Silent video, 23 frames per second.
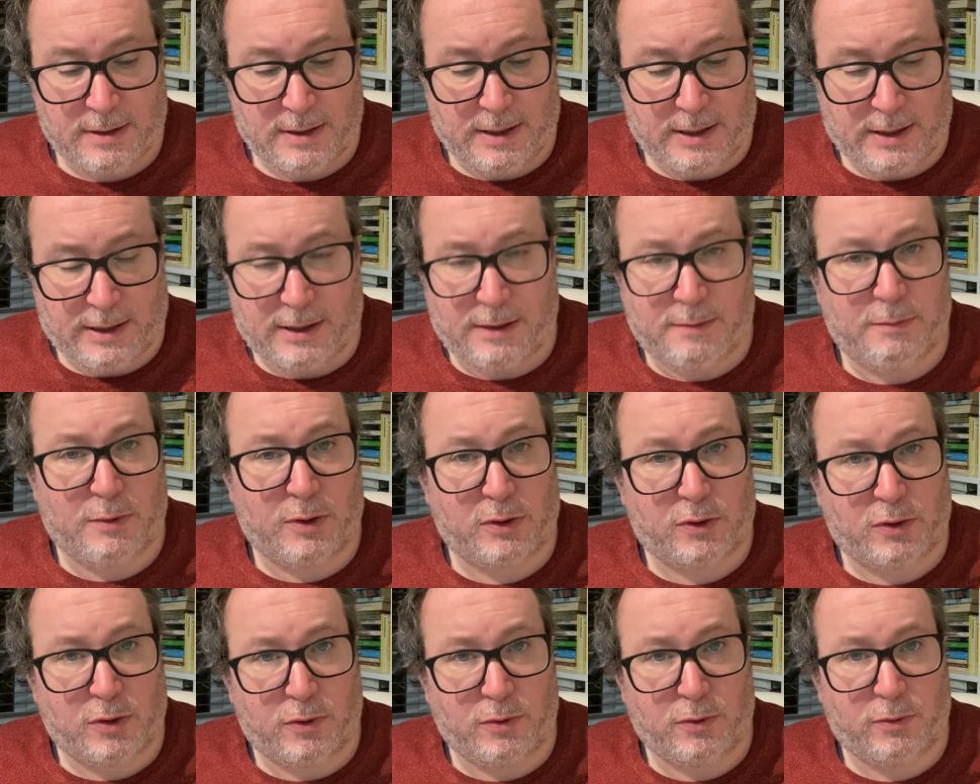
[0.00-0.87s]
Ian
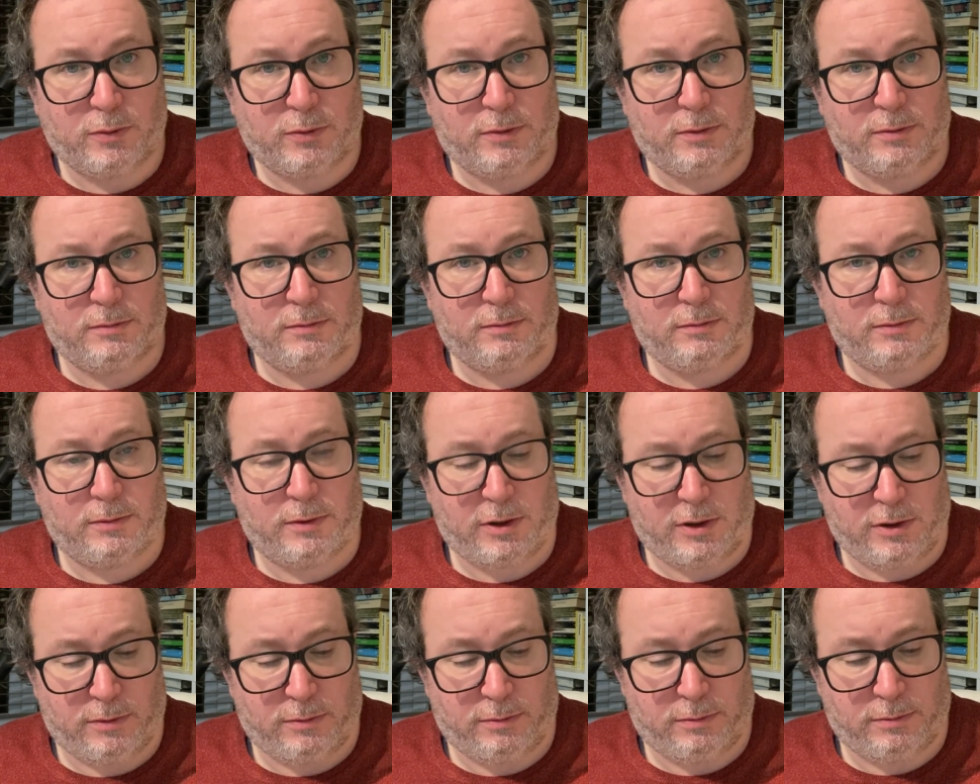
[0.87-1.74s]
MacDonald,
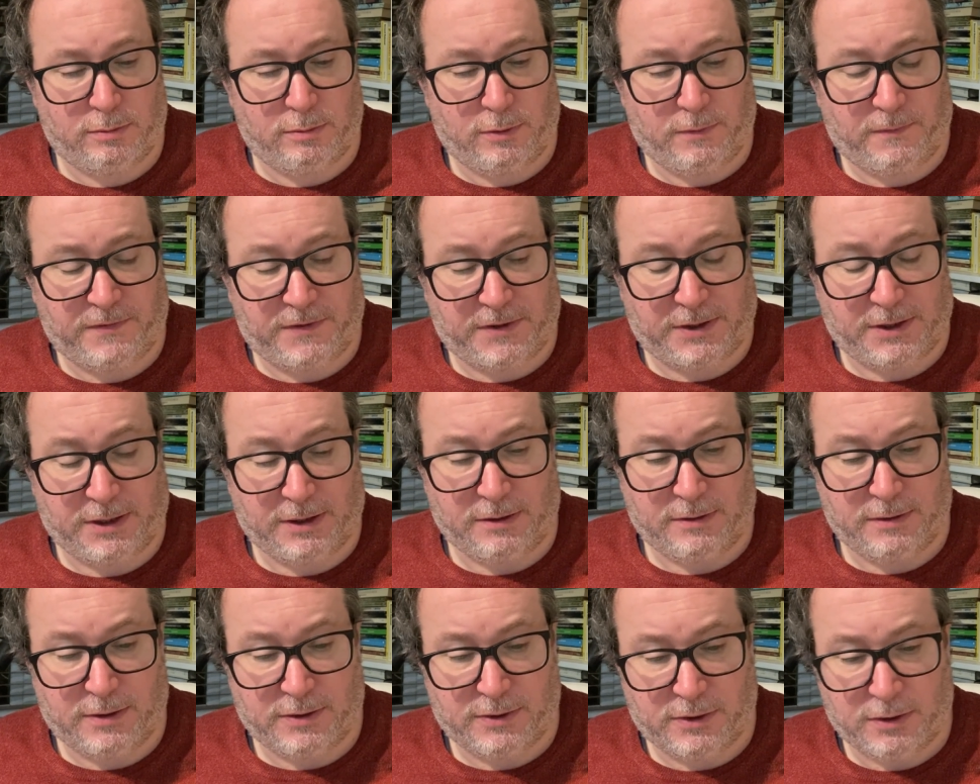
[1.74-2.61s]
who obviously
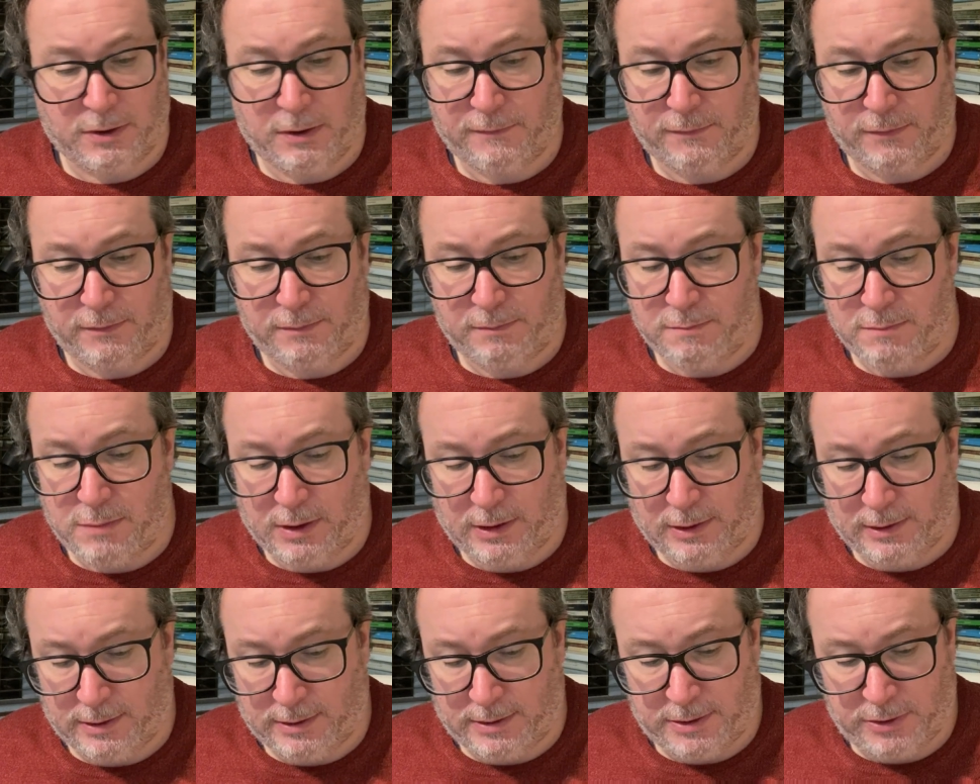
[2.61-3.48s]
didn't deserve a
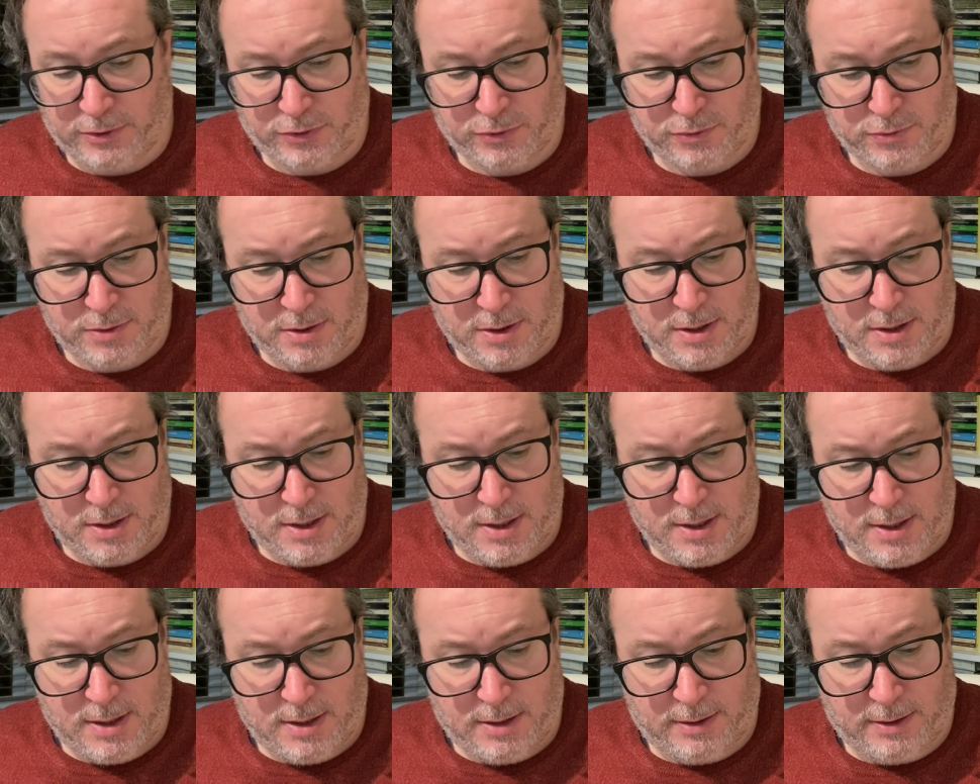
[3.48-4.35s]
middle initial,
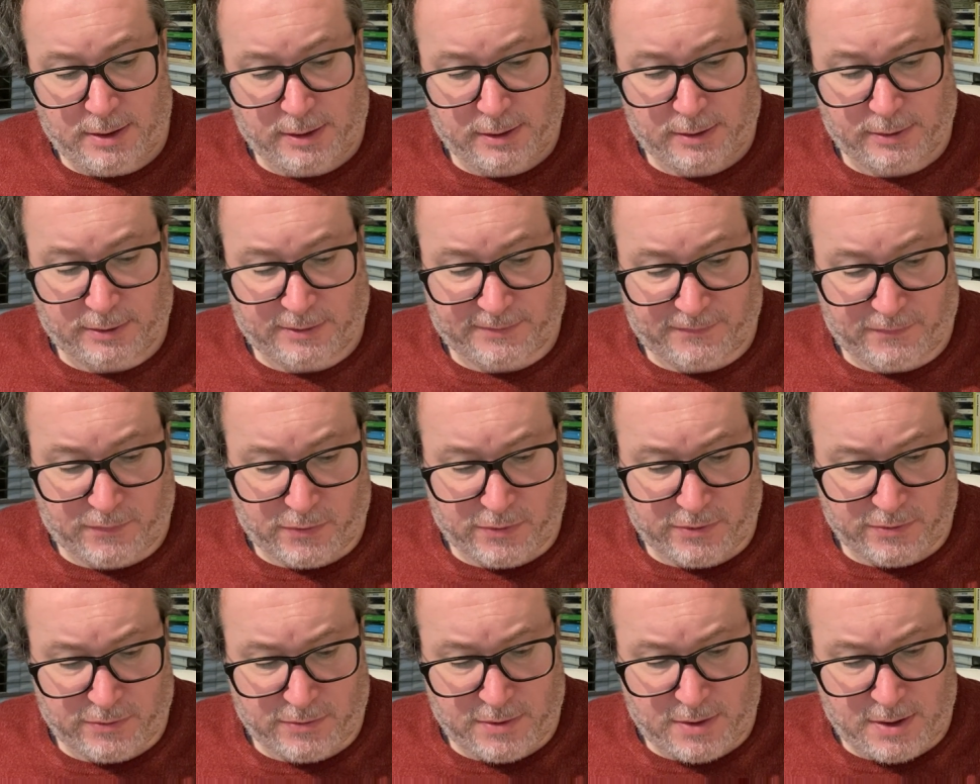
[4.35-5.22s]
Nicholas
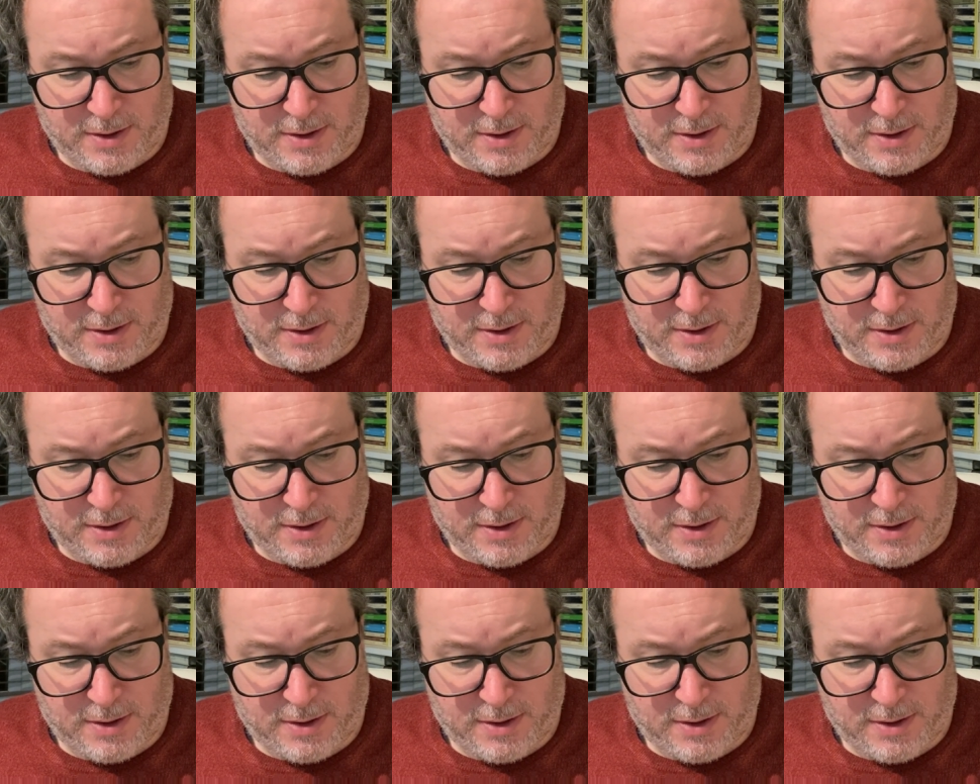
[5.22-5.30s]
Royal,